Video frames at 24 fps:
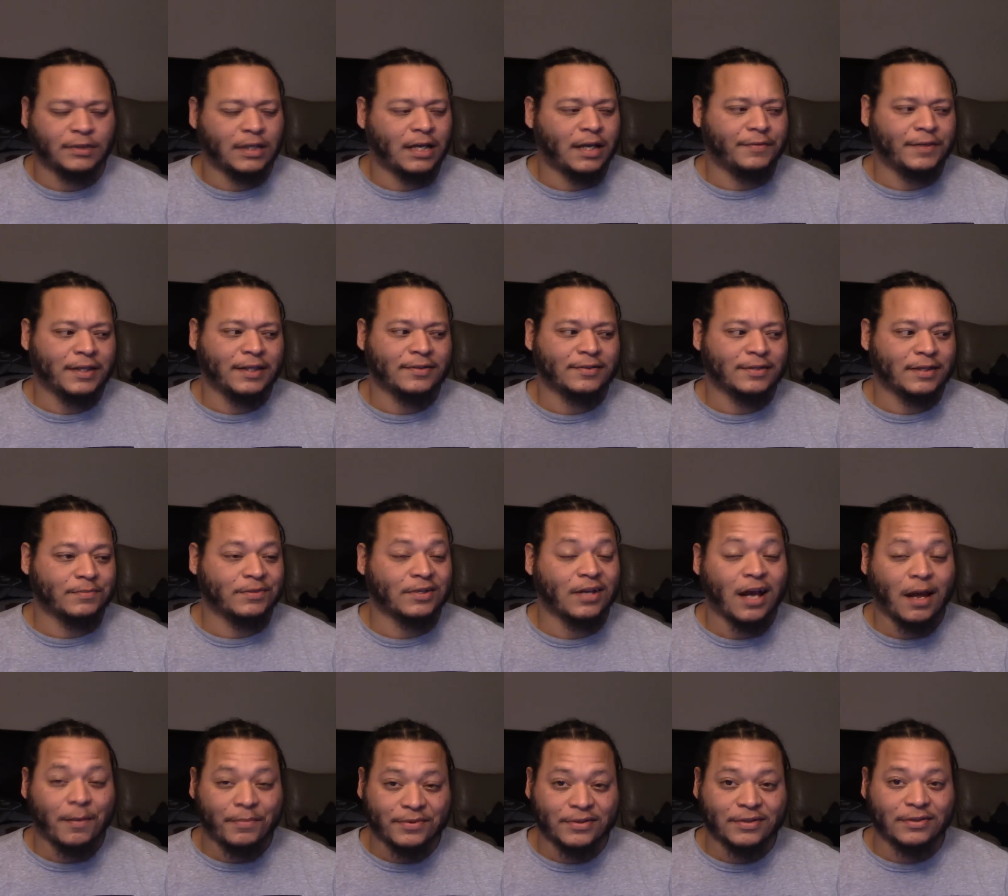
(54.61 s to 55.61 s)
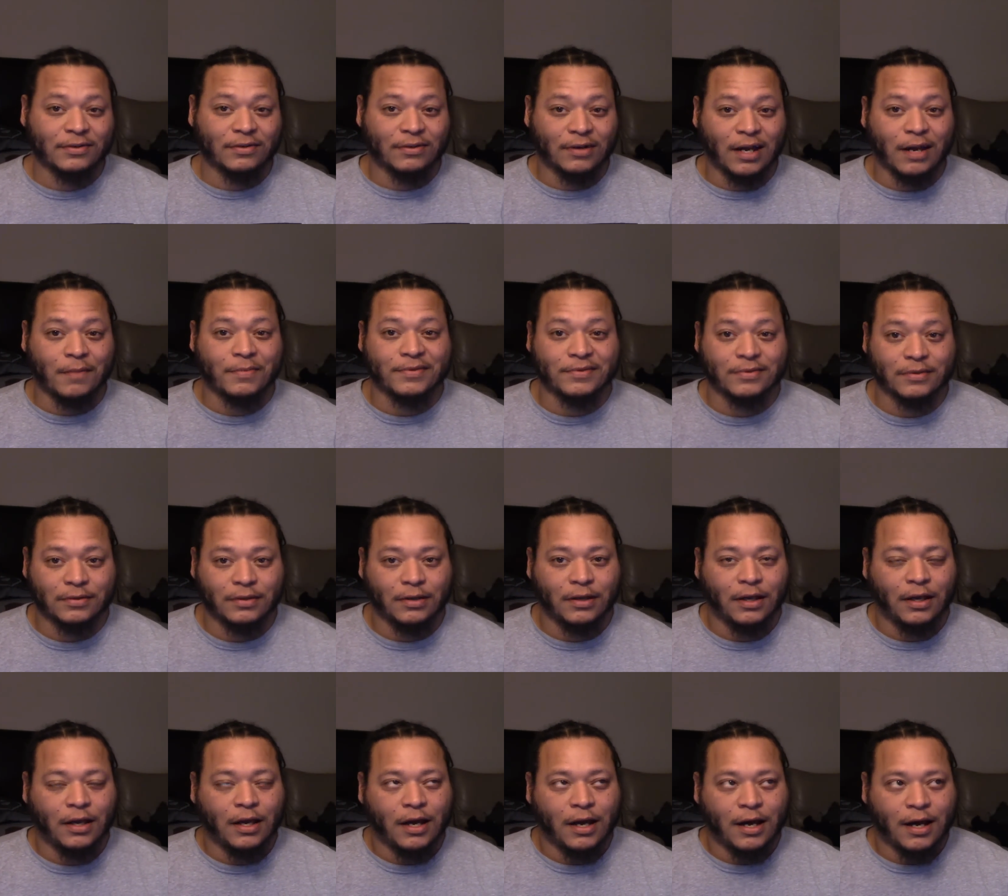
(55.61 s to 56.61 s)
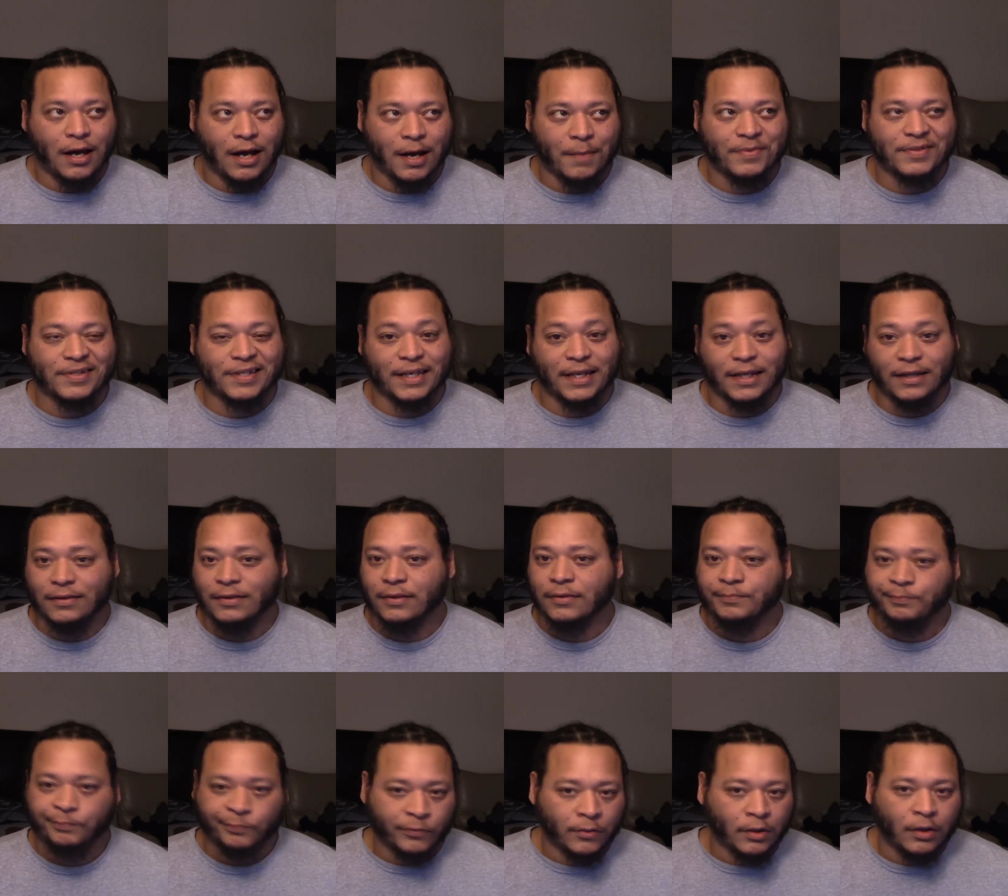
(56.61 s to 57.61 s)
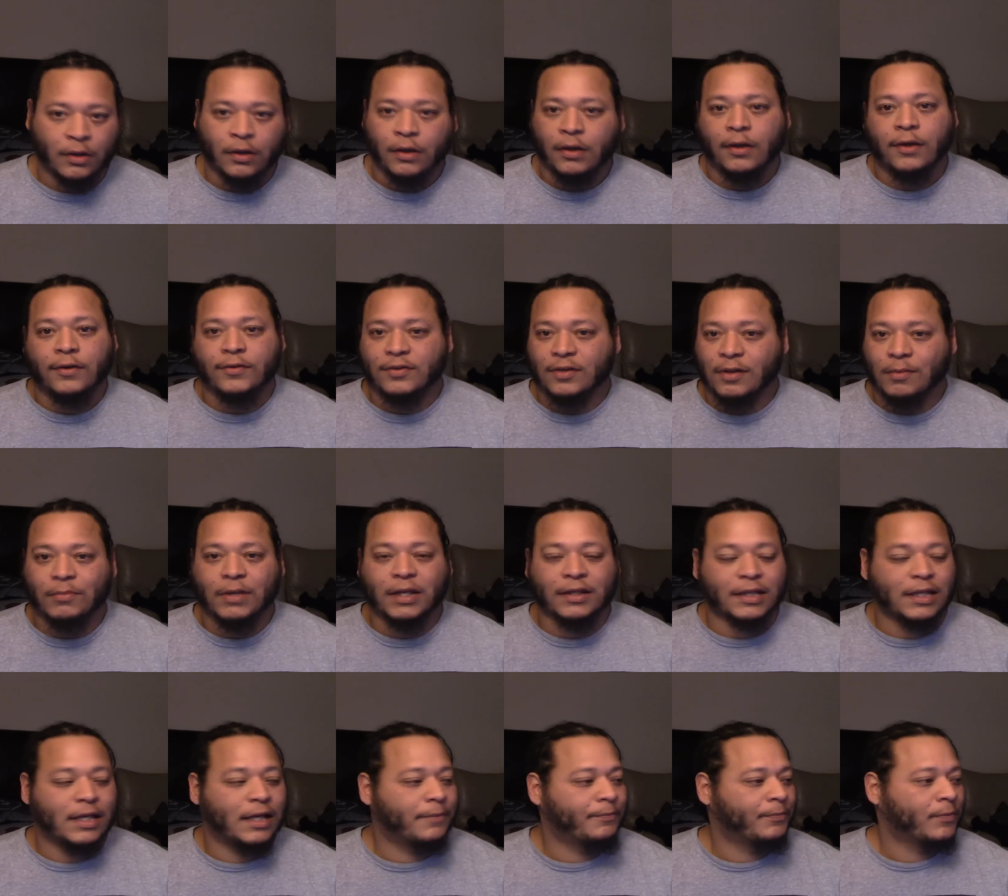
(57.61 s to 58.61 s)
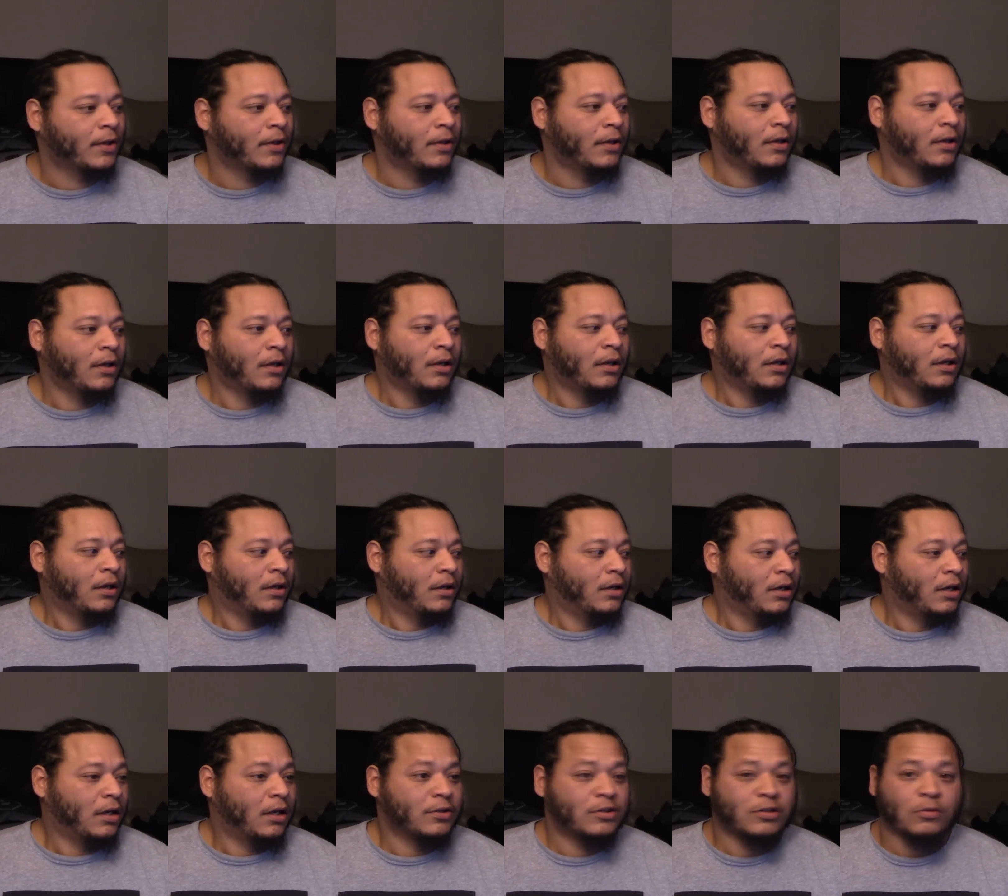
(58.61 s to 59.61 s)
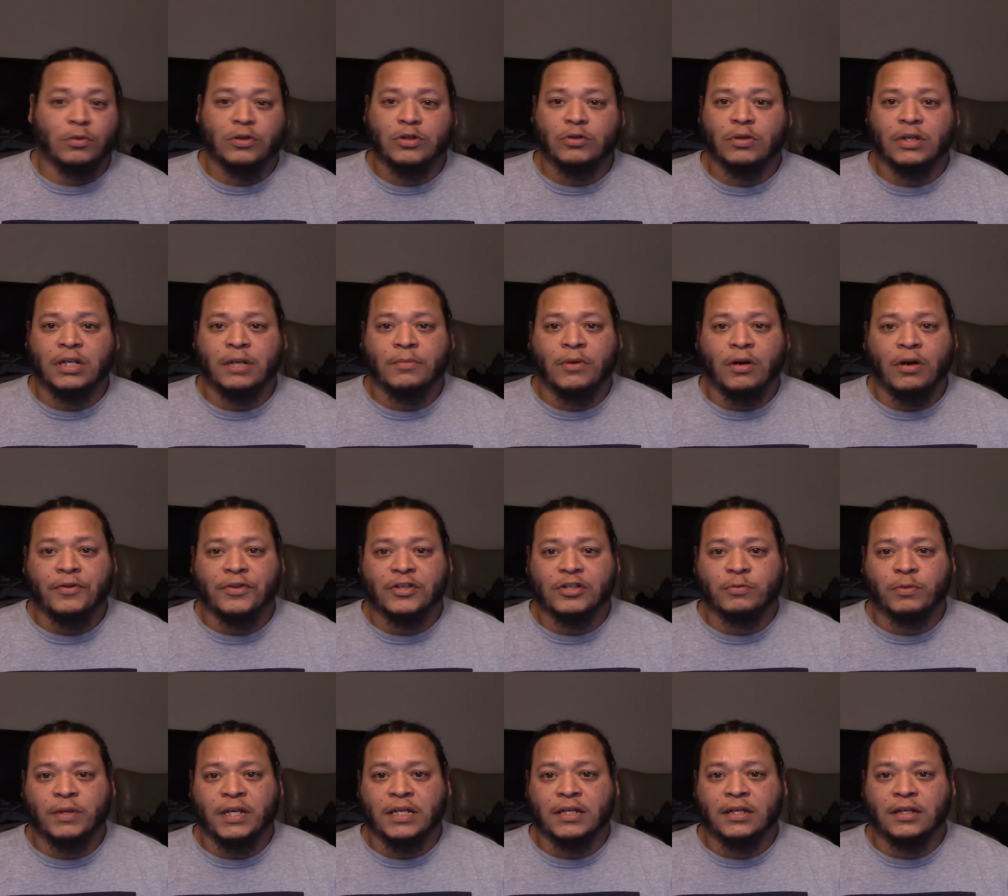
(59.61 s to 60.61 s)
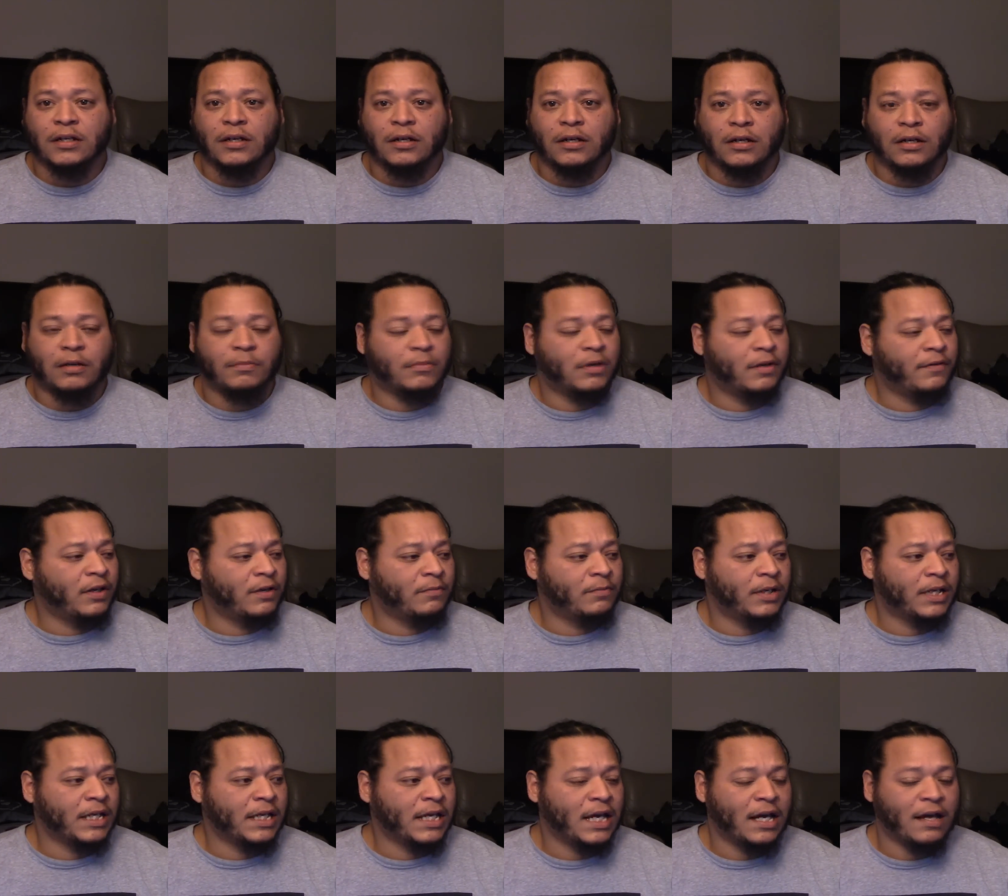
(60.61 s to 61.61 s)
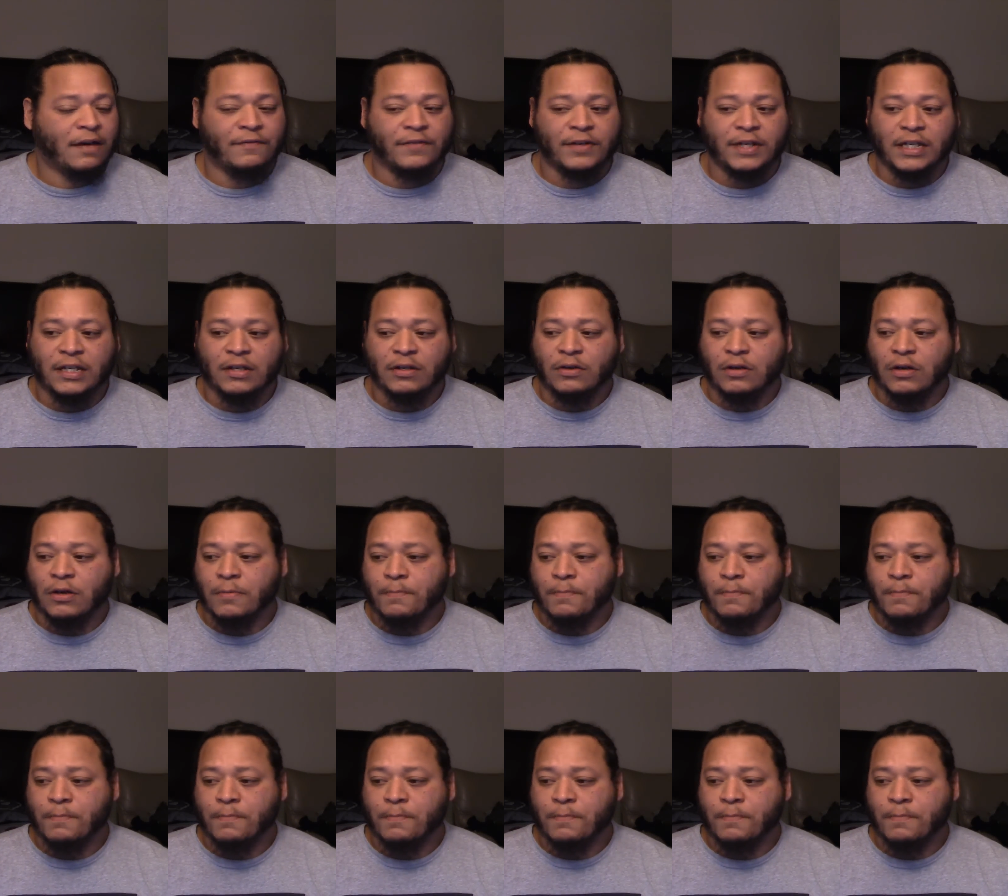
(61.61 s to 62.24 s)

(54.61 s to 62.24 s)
I think his name's Hopsin or Hopsin, something like that. So we're doing him all this week. Anybody have any